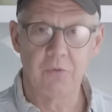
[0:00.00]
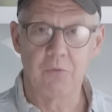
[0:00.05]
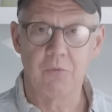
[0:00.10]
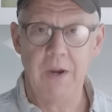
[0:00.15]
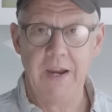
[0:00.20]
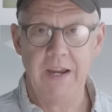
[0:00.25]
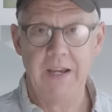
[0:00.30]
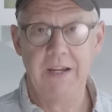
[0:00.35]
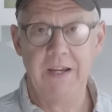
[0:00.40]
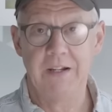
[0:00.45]

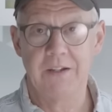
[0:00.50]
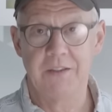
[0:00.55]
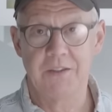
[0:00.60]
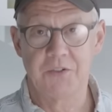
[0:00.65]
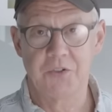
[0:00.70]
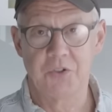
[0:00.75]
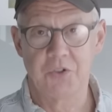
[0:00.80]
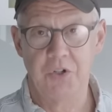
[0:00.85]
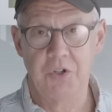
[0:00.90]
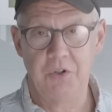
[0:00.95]
rating of the
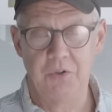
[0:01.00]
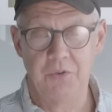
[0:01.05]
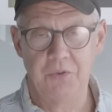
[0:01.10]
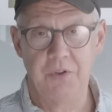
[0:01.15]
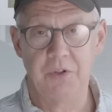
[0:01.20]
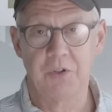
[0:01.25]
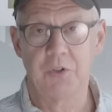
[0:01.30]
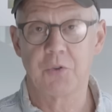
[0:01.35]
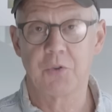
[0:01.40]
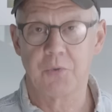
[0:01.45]
stone,
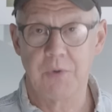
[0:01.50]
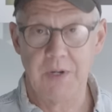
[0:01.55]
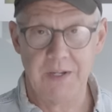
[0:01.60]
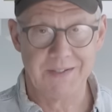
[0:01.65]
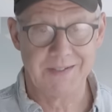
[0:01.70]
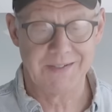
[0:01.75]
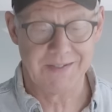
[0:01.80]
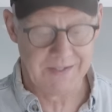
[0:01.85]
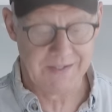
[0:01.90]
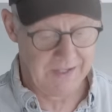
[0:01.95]
the
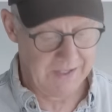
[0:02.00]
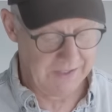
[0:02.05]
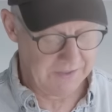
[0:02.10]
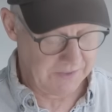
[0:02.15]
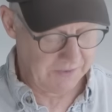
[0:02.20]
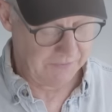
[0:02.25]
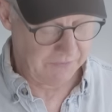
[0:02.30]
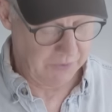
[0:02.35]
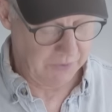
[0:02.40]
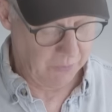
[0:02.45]
grit
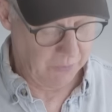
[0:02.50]
size, if you